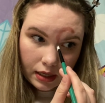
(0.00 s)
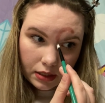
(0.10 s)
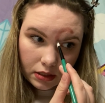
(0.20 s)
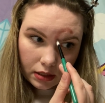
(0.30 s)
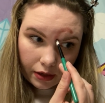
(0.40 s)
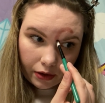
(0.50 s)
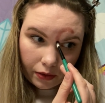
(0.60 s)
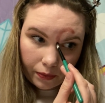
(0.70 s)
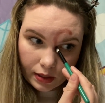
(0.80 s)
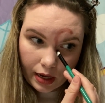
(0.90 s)

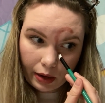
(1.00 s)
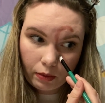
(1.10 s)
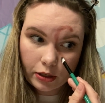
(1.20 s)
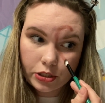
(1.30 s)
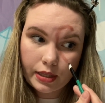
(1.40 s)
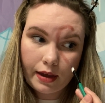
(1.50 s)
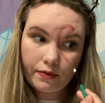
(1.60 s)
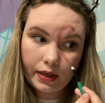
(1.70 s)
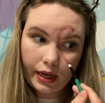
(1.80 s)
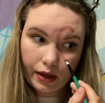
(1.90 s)
So I watched that
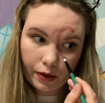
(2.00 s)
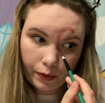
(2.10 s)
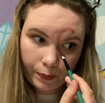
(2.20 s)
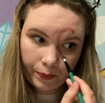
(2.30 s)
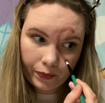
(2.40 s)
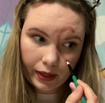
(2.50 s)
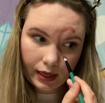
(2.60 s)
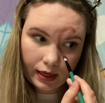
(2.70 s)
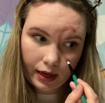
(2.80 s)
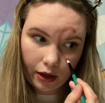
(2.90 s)
video and
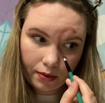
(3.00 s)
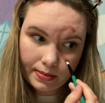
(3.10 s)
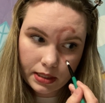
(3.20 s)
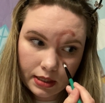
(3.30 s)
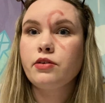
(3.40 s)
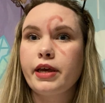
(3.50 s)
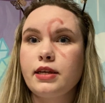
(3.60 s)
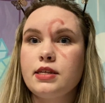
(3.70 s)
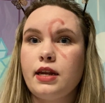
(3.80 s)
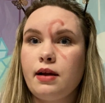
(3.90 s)
it helped. Like I
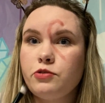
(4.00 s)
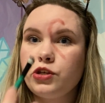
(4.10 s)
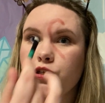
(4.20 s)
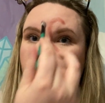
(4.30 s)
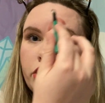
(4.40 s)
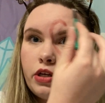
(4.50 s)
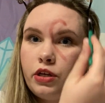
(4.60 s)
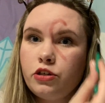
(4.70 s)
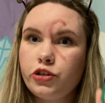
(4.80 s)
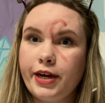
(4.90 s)
said, I'm just
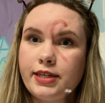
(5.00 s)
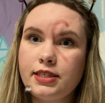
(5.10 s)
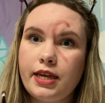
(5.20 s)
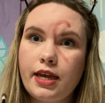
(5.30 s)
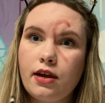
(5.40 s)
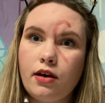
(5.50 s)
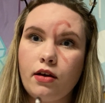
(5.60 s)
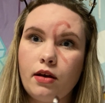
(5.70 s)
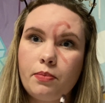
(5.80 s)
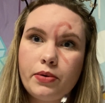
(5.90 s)
tracing
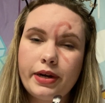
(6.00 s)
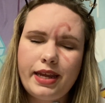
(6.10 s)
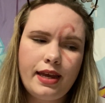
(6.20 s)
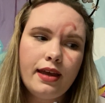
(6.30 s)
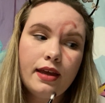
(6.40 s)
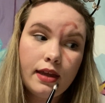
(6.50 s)
a pretty